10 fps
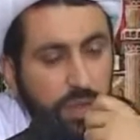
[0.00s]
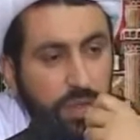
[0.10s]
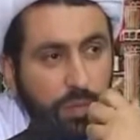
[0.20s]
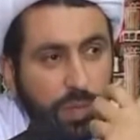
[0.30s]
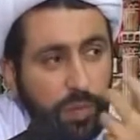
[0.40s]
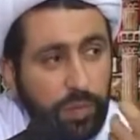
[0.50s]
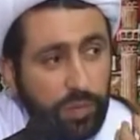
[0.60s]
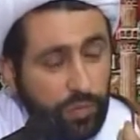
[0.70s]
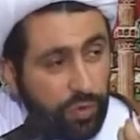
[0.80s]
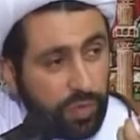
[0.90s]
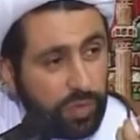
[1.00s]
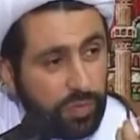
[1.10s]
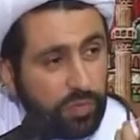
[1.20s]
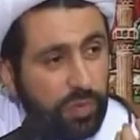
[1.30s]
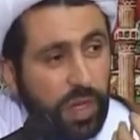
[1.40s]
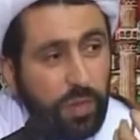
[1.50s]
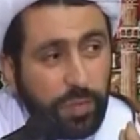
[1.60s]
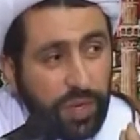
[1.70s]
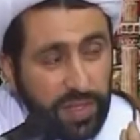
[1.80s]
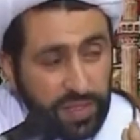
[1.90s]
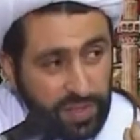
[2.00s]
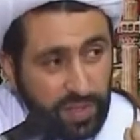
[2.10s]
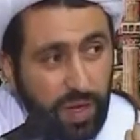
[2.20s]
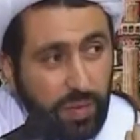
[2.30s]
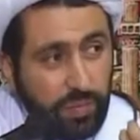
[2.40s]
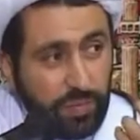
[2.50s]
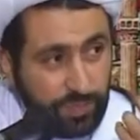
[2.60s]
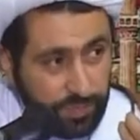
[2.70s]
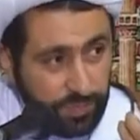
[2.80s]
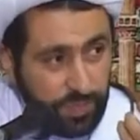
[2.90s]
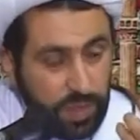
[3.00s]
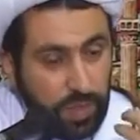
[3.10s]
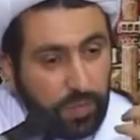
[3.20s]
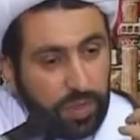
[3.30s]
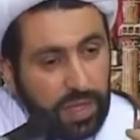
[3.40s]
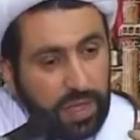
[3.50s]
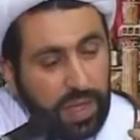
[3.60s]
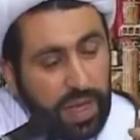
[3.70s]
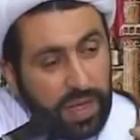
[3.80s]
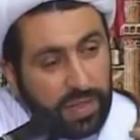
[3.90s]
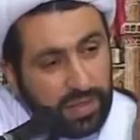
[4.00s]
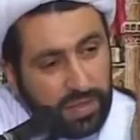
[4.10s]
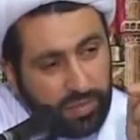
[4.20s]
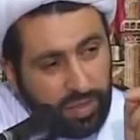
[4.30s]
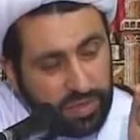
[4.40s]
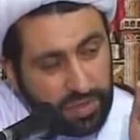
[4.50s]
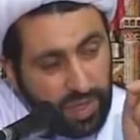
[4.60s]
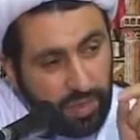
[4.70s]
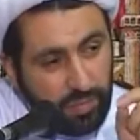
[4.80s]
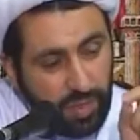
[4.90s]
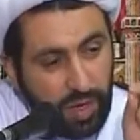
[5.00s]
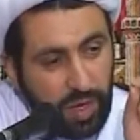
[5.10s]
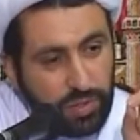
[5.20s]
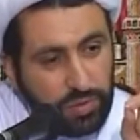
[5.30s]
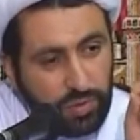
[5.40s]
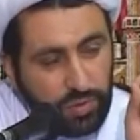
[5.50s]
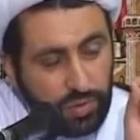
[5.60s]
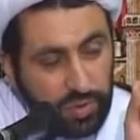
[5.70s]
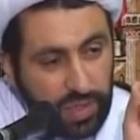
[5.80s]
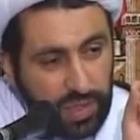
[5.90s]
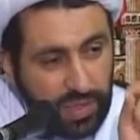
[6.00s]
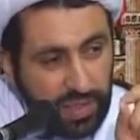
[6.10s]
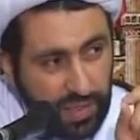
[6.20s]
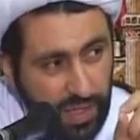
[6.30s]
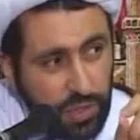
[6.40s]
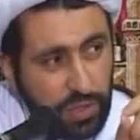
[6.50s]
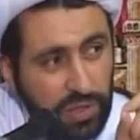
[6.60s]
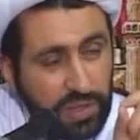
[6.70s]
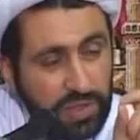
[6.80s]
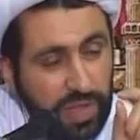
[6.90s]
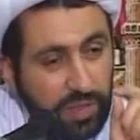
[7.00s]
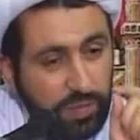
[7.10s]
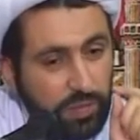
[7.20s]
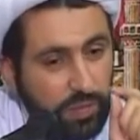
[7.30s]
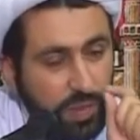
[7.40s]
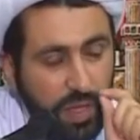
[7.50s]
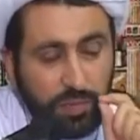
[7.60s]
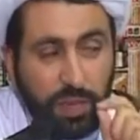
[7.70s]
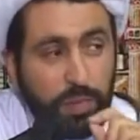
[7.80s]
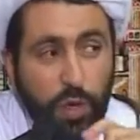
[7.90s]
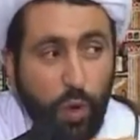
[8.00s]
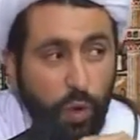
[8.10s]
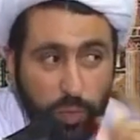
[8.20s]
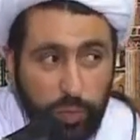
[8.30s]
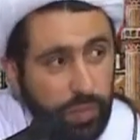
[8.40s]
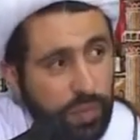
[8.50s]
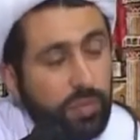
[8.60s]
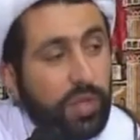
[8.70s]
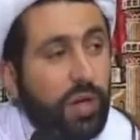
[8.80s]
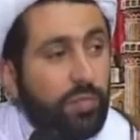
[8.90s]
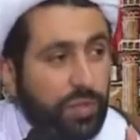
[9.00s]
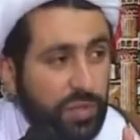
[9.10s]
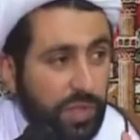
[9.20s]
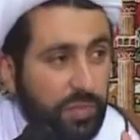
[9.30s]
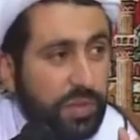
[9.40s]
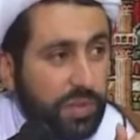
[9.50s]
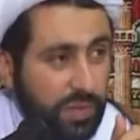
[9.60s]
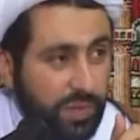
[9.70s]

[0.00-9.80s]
the people would embrace Islam, but there are some also indications that not maybe all people become Muslims.